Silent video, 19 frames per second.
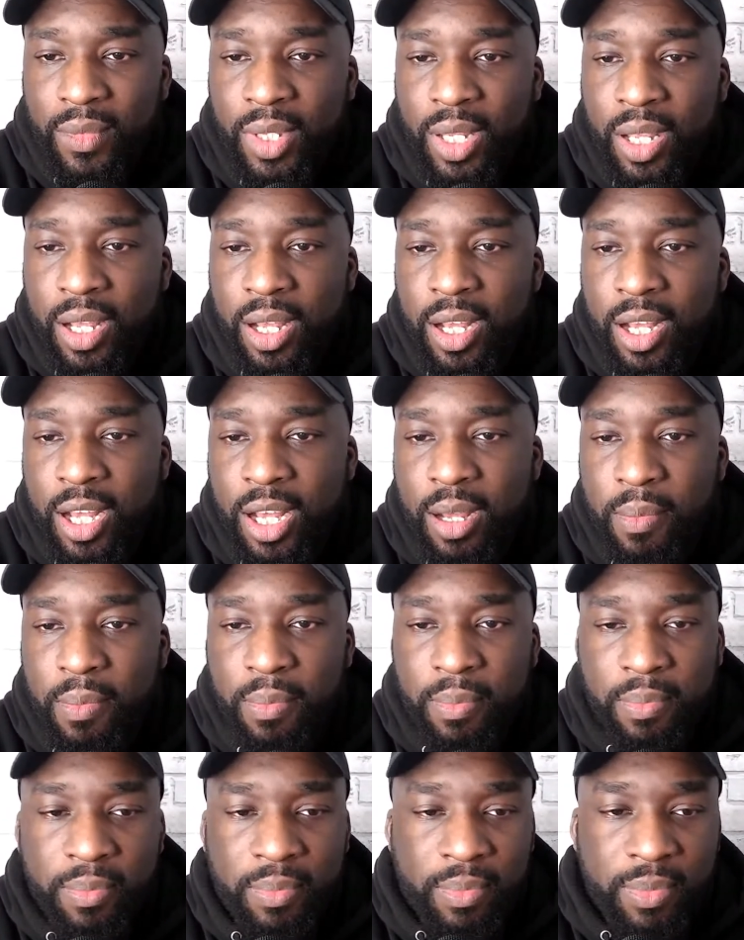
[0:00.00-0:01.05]

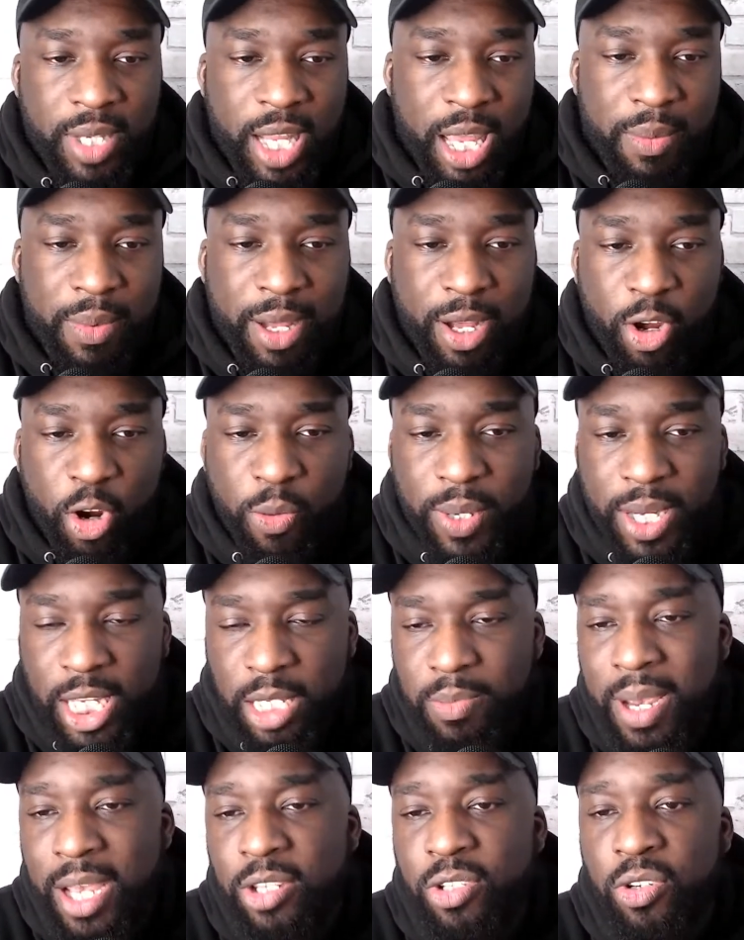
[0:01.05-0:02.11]
Nima, I hope he gets
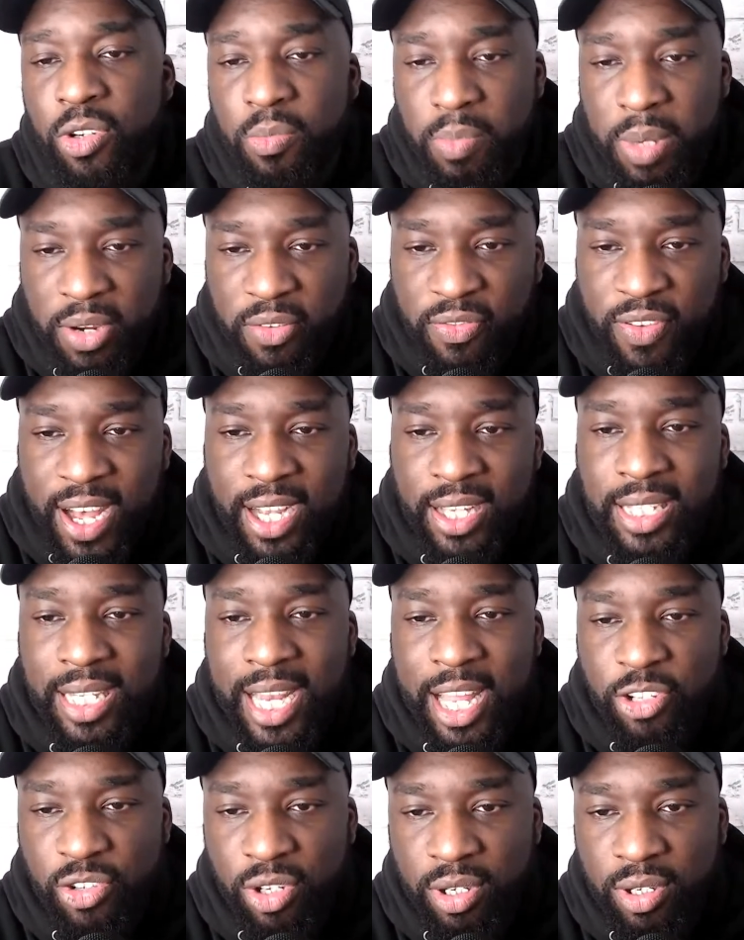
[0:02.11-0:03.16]
better soon. Big facts,
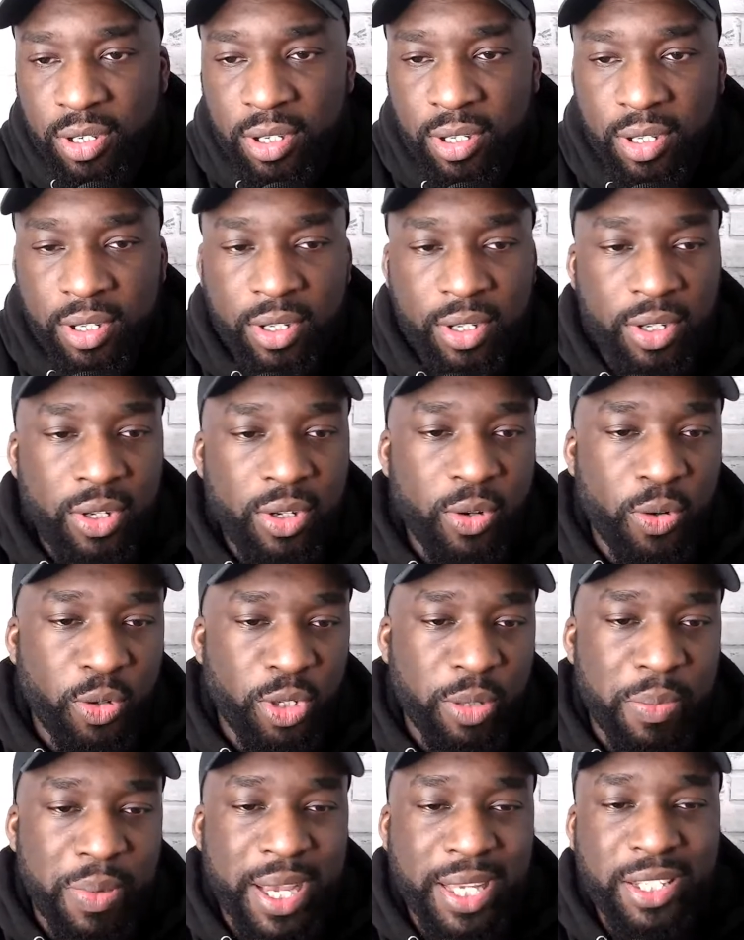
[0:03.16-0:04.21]
legend. All
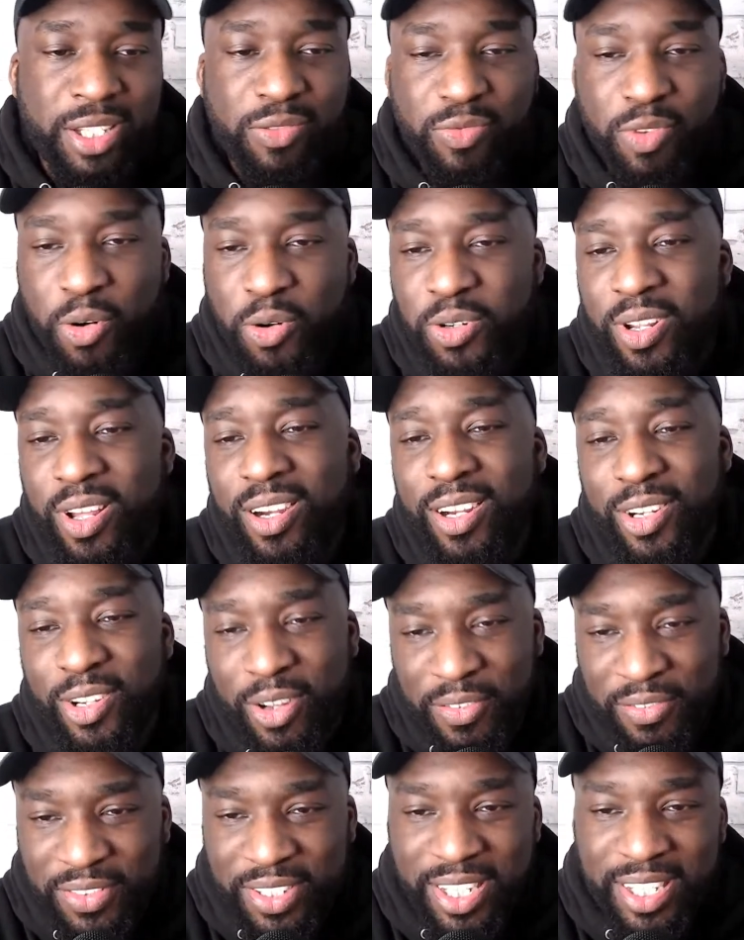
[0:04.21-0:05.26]
the best to Road Dogg. I
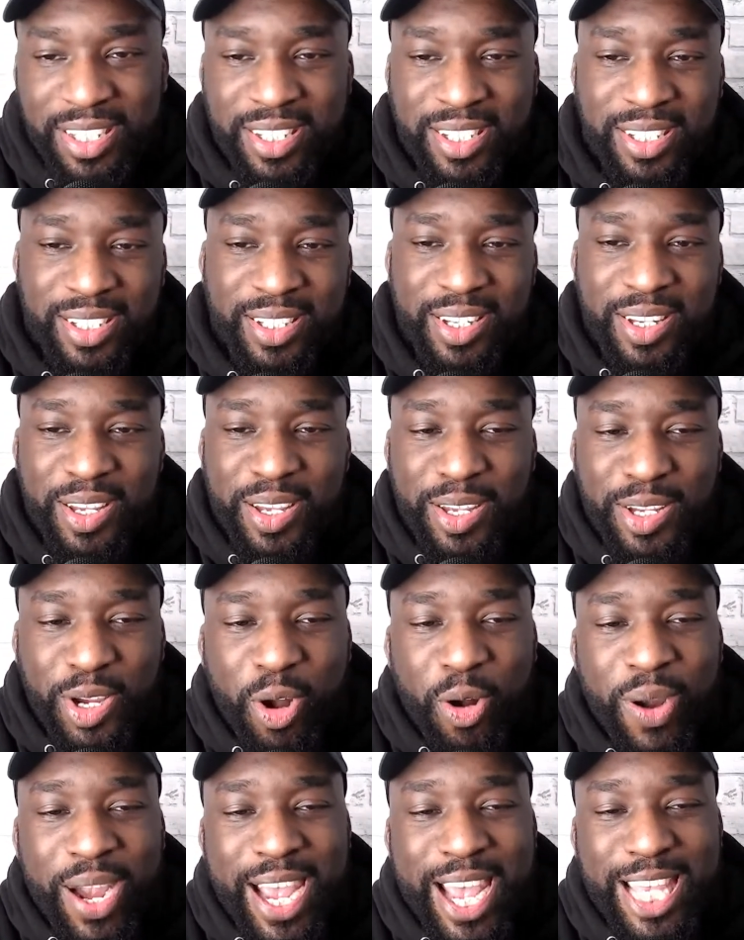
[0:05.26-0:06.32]
love this.
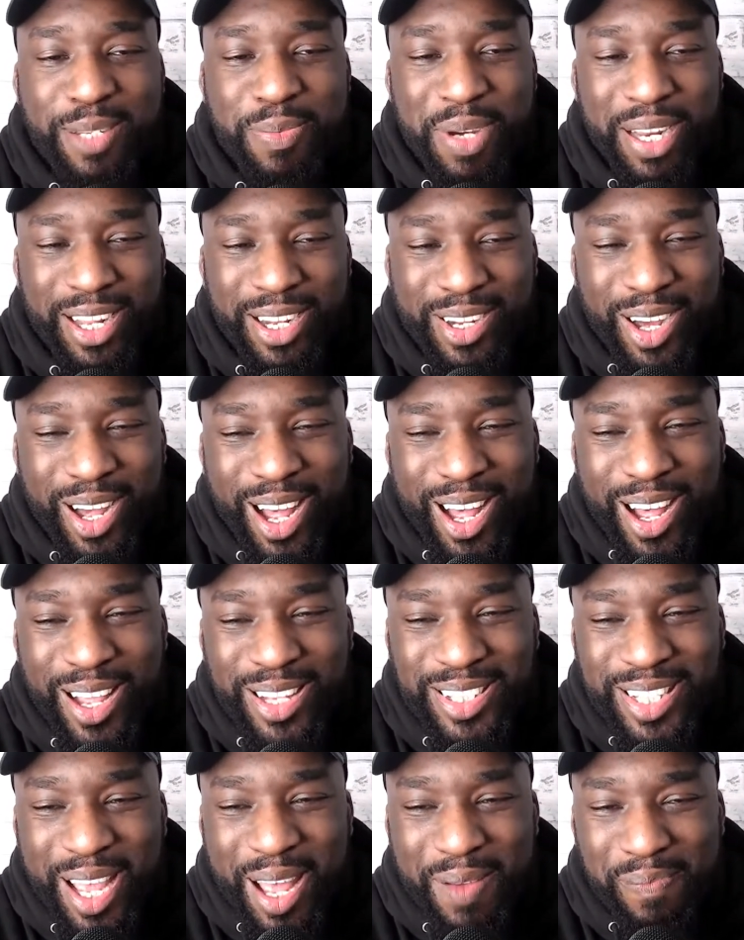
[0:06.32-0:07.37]
Your ass better call
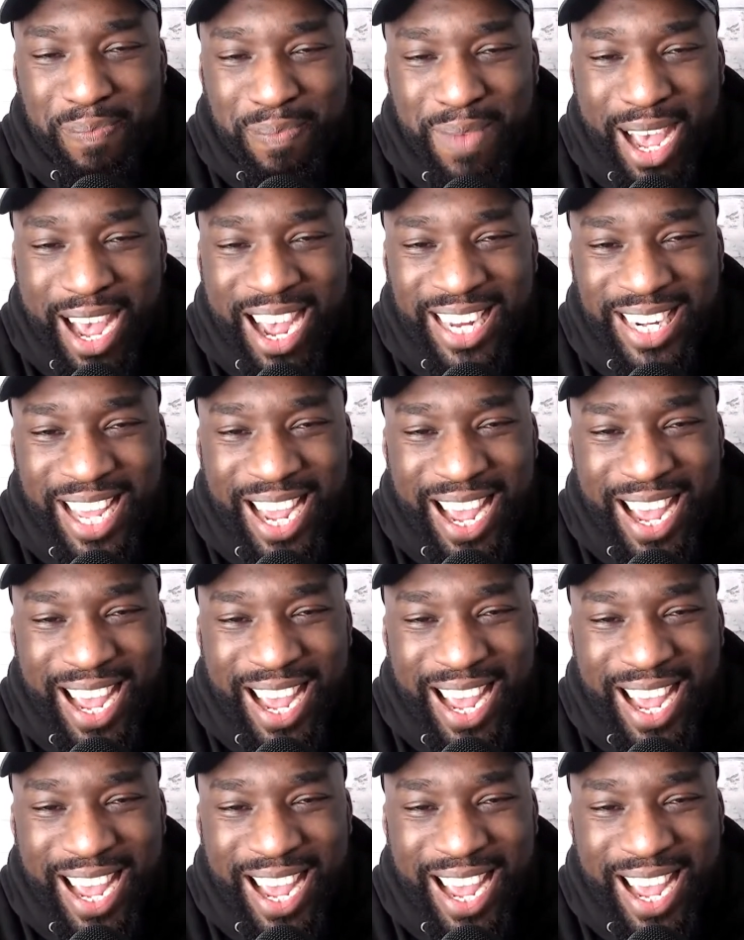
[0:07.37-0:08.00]
somebody.